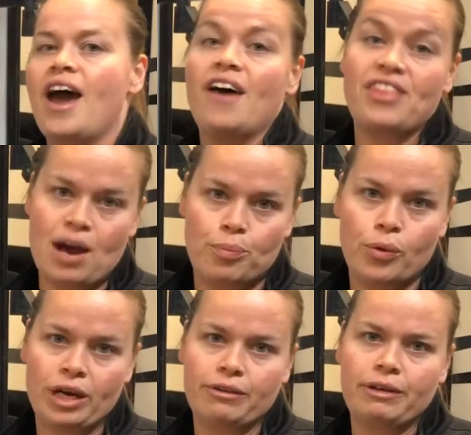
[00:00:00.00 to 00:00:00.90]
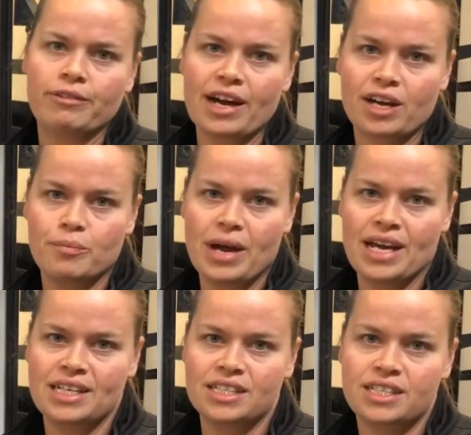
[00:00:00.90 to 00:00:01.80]
At that point, we
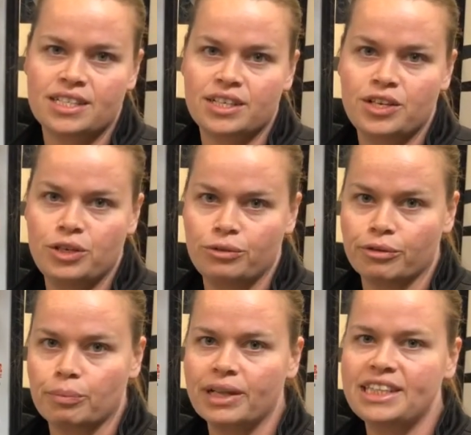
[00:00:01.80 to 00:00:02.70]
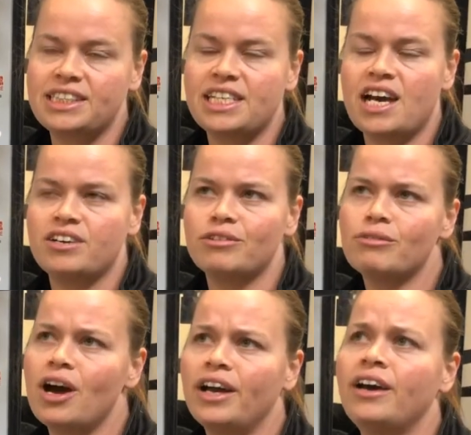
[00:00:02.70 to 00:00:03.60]
recommend you replace the anode
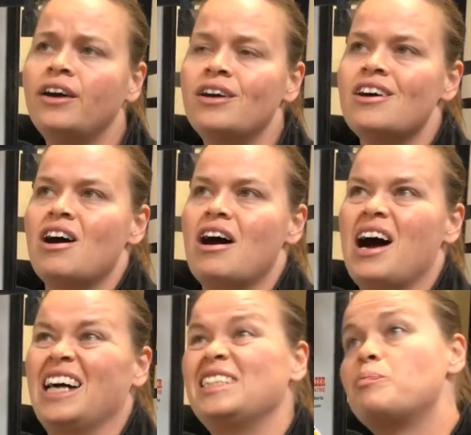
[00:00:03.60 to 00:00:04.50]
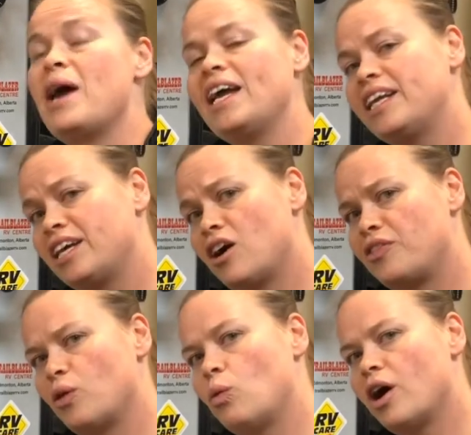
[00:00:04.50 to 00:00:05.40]
rod. Depending on
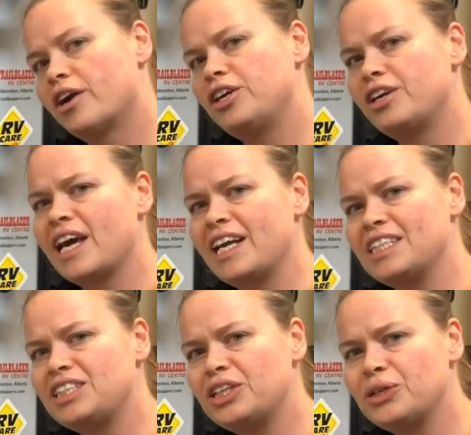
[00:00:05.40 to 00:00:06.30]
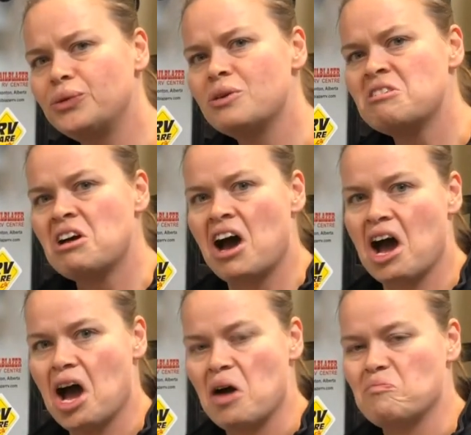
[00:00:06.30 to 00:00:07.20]
the water you get into,
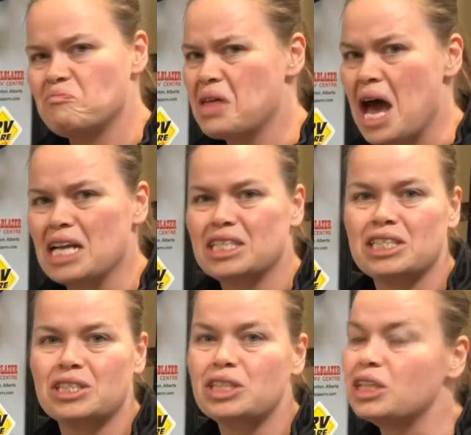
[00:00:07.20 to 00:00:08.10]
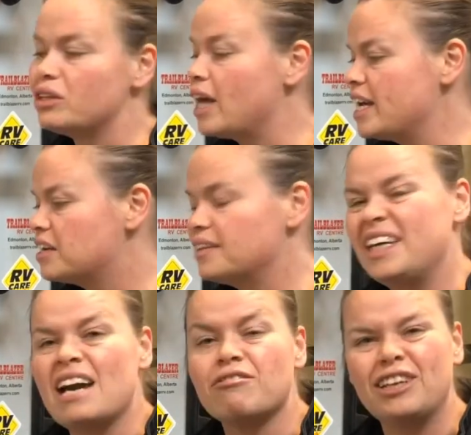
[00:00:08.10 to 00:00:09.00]
that's
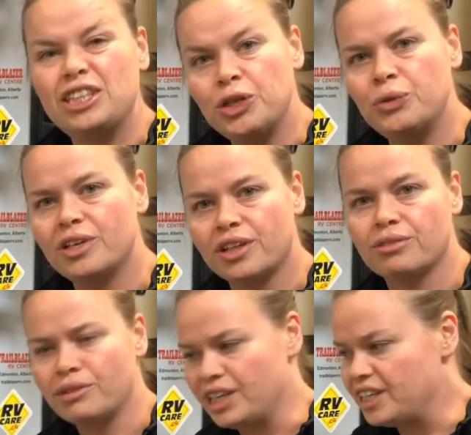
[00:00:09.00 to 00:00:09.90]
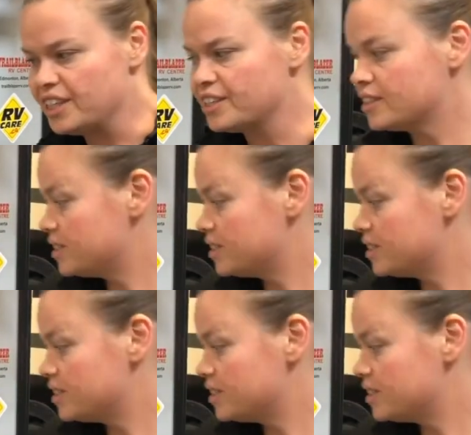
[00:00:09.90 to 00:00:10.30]
likely every 2 to 3 years.